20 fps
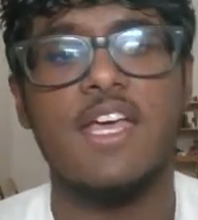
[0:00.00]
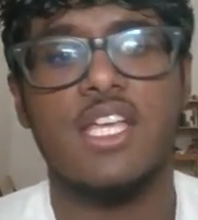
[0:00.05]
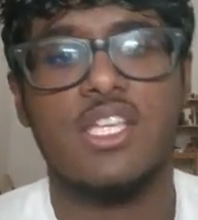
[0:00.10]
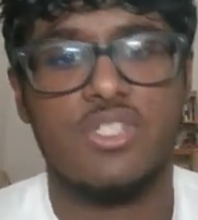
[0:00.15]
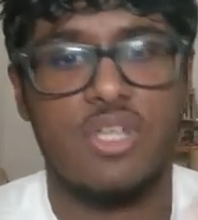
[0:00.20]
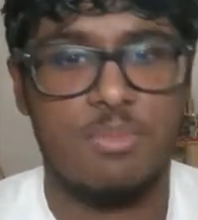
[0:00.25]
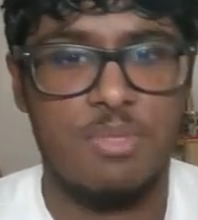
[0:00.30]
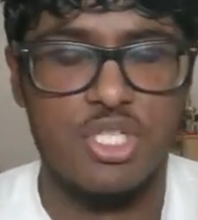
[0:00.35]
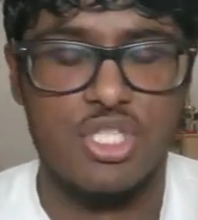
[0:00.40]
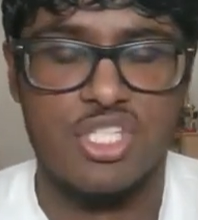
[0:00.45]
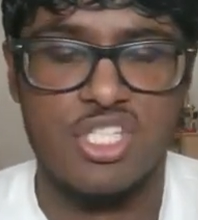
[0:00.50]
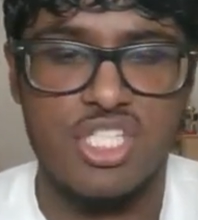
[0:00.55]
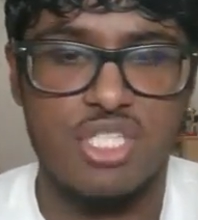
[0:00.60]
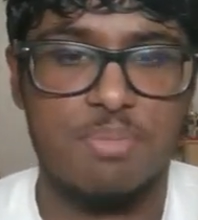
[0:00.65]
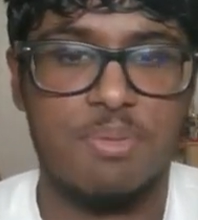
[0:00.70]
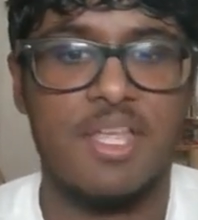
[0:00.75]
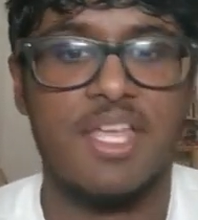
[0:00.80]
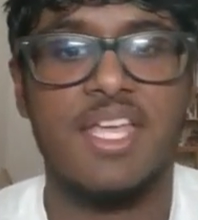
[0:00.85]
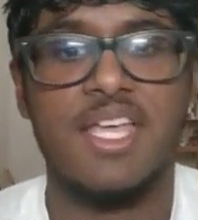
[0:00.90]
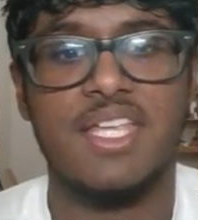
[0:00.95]
So I'm just
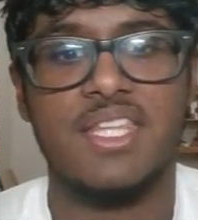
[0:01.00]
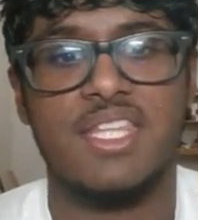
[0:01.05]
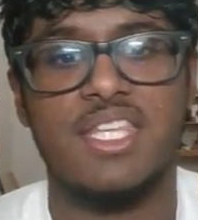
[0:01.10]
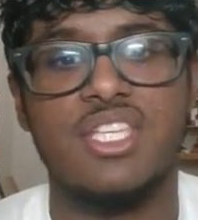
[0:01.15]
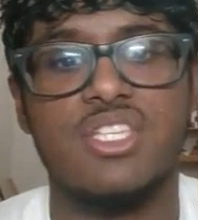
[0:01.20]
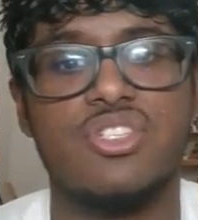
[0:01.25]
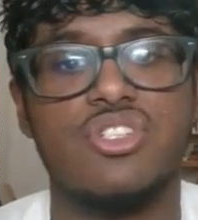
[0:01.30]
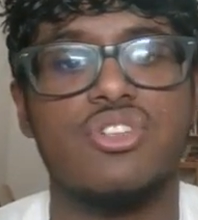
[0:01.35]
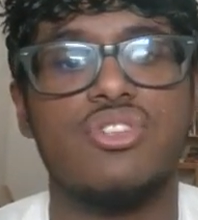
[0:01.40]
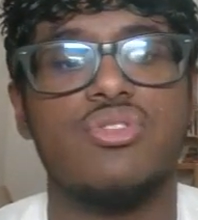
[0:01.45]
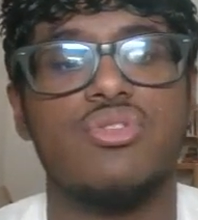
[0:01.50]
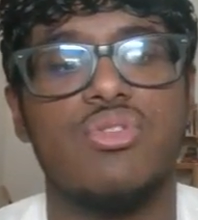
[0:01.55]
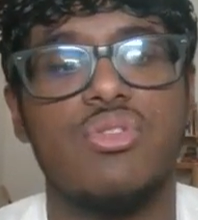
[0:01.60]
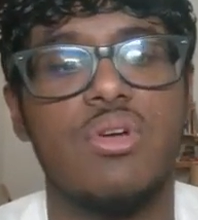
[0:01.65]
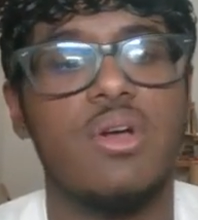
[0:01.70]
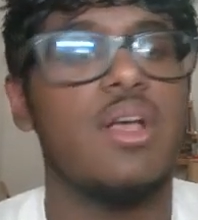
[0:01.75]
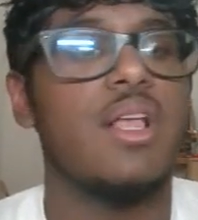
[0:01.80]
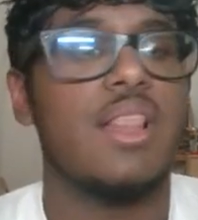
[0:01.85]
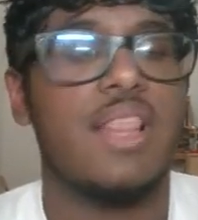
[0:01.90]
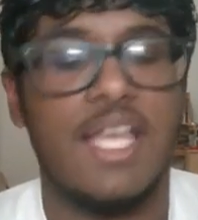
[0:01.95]
displaying these two
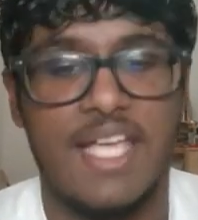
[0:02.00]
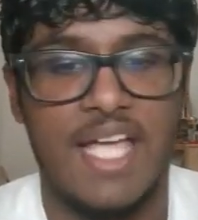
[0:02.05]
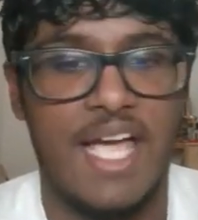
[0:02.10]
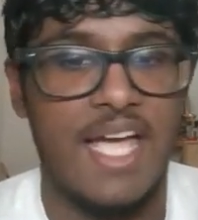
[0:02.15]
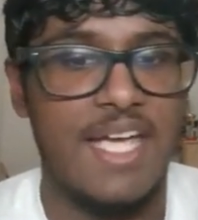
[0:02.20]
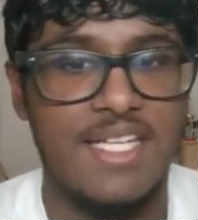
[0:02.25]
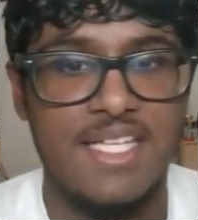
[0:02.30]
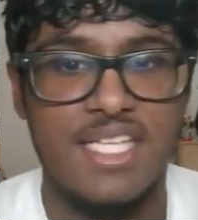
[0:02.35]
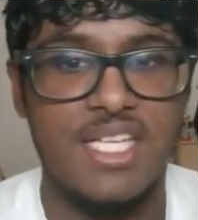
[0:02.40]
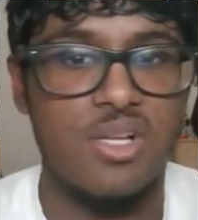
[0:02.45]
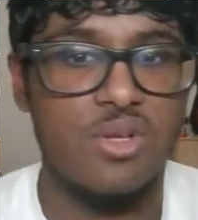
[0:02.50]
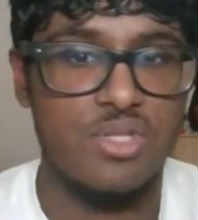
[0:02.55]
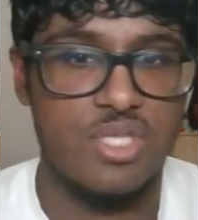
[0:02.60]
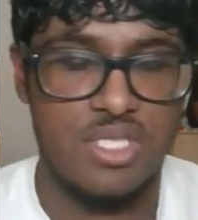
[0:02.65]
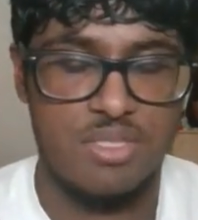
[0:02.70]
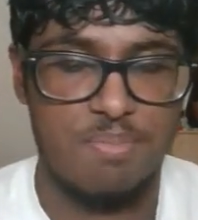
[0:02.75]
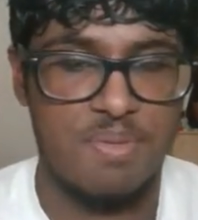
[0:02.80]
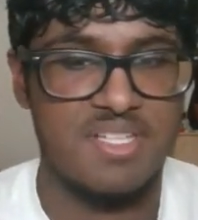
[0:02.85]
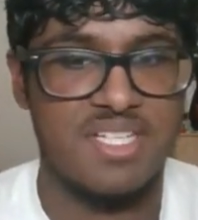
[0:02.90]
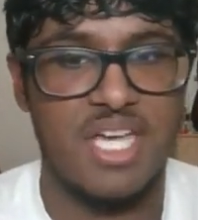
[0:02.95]
like ideals
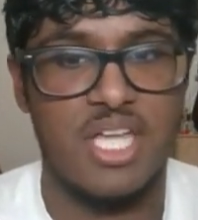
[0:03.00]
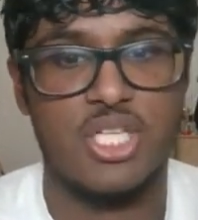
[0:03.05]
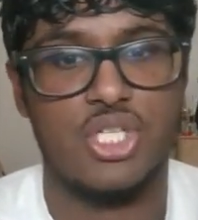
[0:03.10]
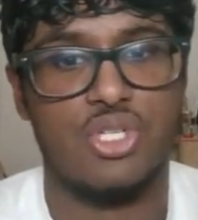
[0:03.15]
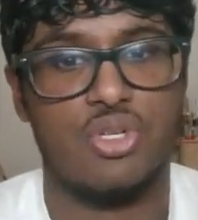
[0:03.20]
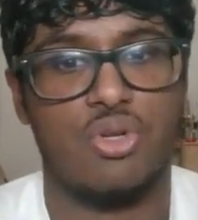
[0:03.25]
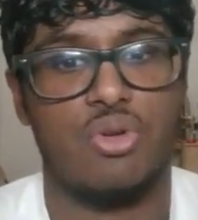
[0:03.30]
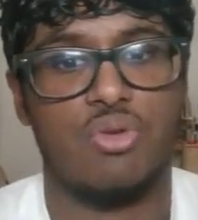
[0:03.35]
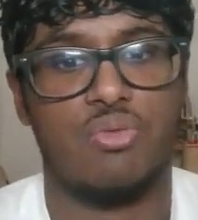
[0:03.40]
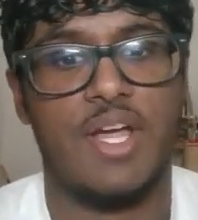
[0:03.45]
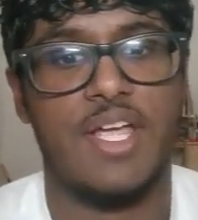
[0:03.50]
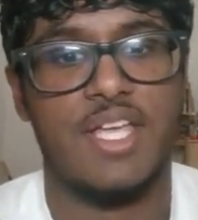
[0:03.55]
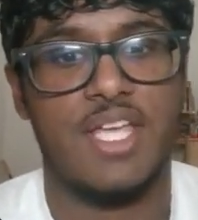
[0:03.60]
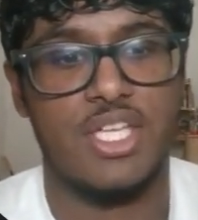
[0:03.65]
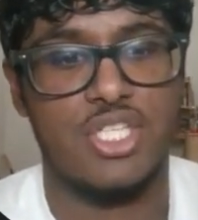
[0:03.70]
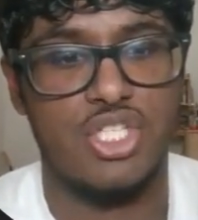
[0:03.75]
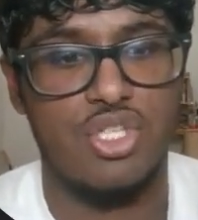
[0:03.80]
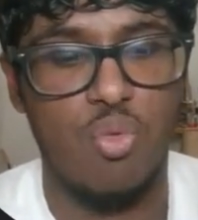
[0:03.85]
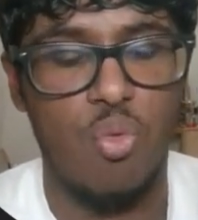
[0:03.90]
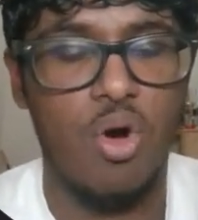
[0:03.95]
as potential, right?
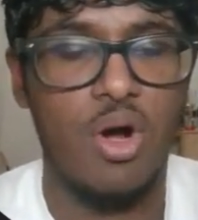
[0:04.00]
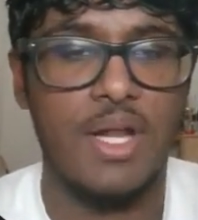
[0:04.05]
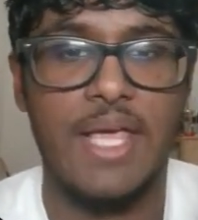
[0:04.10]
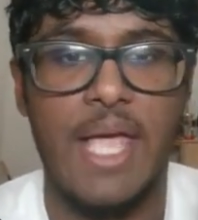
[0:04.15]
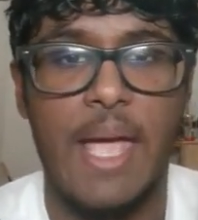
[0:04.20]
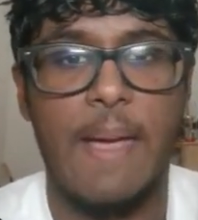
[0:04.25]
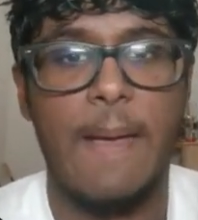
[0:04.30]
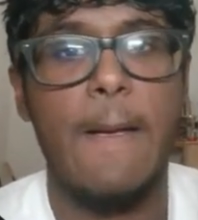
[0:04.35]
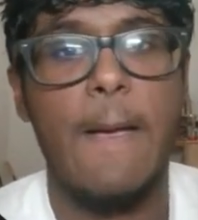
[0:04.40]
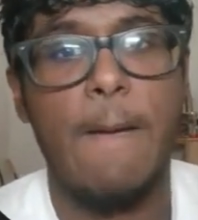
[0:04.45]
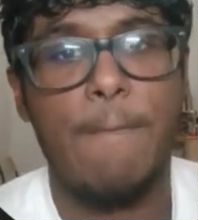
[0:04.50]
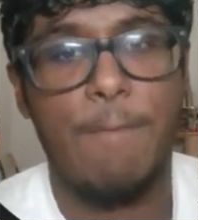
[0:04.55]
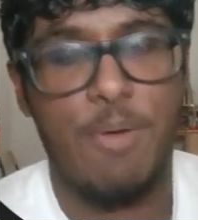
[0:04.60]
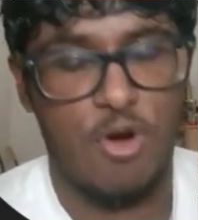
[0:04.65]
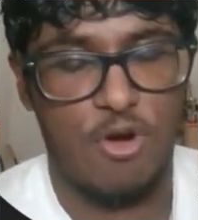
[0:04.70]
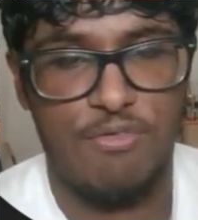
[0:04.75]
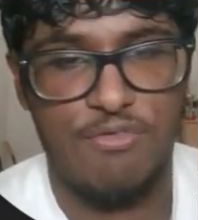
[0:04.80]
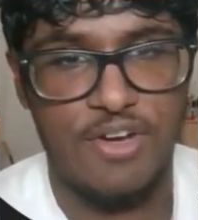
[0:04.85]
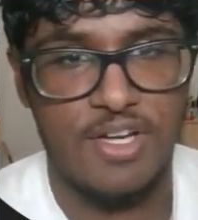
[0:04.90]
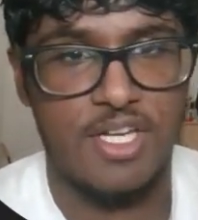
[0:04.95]
Because you want to get
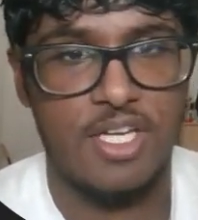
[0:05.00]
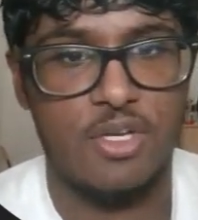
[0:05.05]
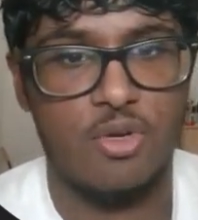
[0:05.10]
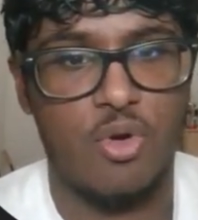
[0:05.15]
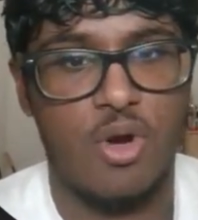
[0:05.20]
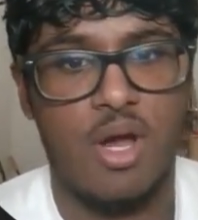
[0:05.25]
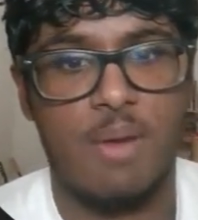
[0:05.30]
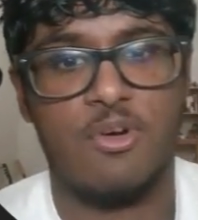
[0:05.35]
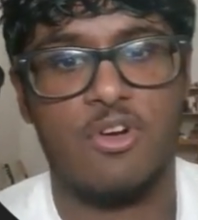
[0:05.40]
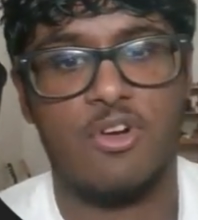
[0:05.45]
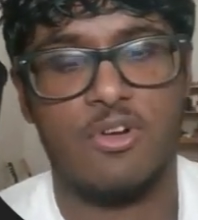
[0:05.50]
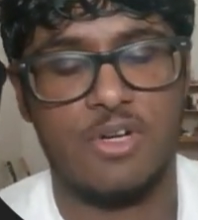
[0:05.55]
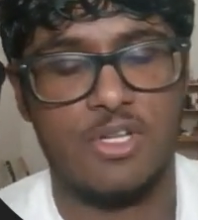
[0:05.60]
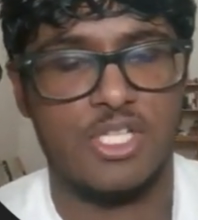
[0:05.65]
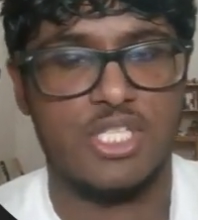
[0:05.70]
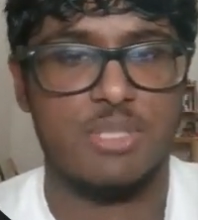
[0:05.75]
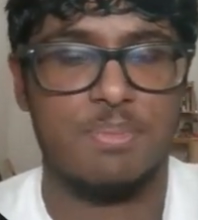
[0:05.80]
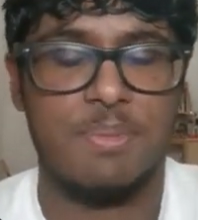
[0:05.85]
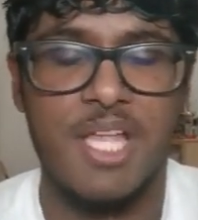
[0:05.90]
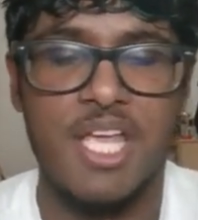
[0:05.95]
perfect in grammar, and I'll
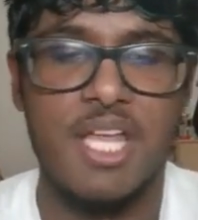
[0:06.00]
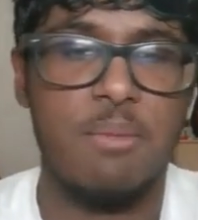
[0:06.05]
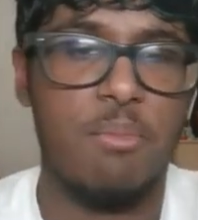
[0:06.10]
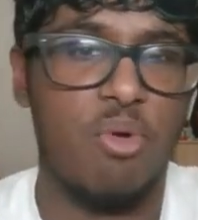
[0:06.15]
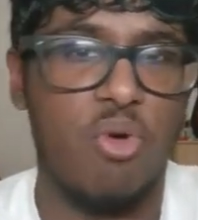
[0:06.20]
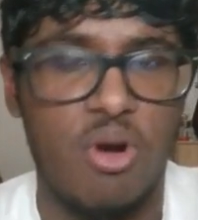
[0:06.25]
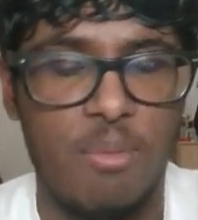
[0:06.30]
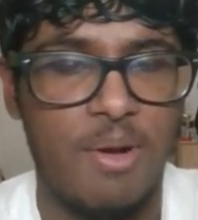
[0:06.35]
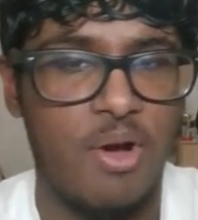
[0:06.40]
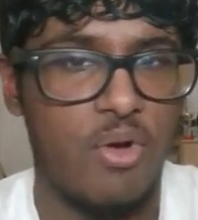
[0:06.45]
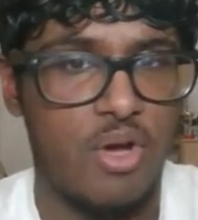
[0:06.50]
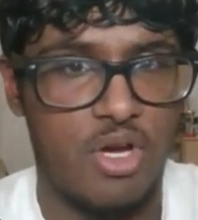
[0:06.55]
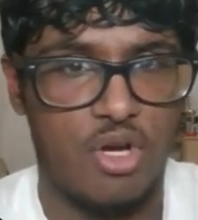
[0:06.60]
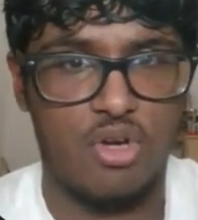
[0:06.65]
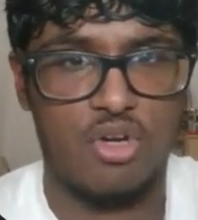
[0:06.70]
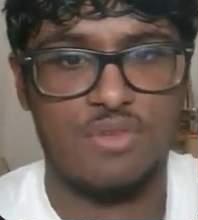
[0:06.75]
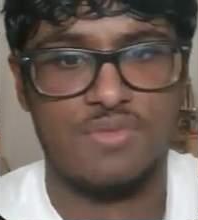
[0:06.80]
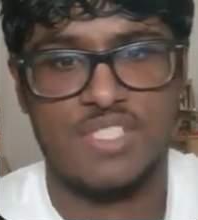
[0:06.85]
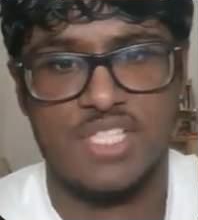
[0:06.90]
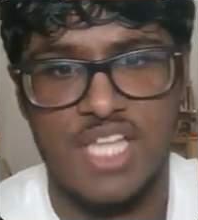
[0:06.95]
explain more about
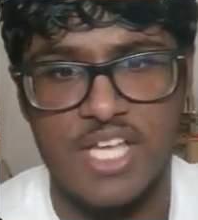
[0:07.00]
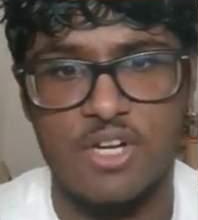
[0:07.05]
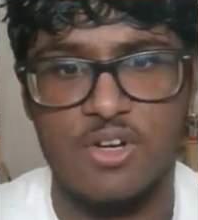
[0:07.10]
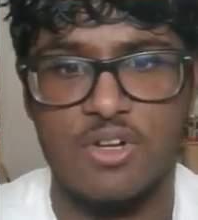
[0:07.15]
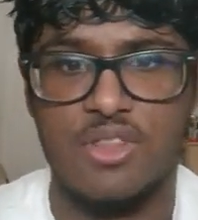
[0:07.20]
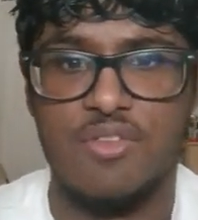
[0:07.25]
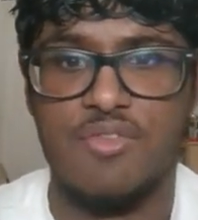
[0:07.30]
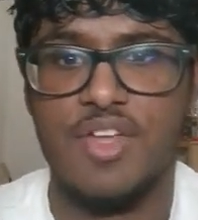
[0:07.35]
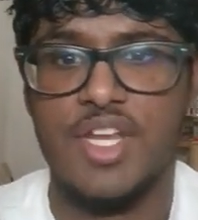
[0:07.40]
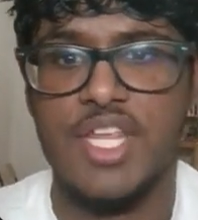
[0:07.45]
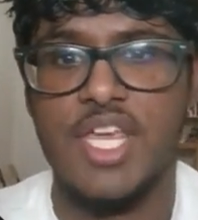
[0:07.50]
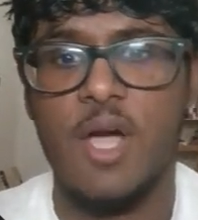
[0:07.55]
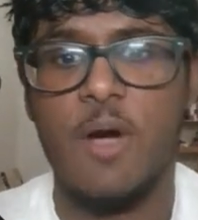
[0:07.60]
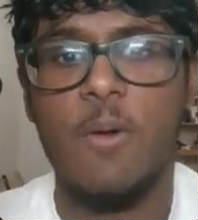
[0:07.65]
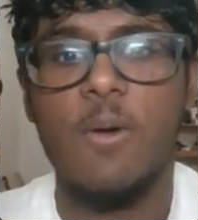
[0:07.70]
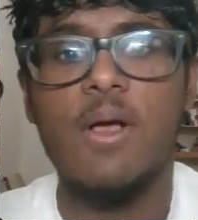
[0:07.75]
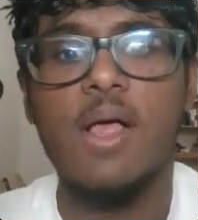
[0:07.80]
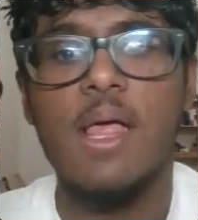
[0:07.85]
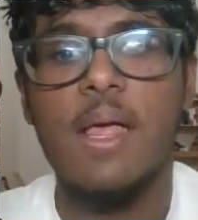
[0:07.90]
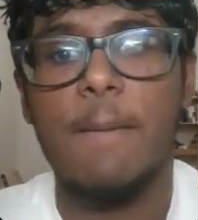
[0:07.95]
curves later in the video.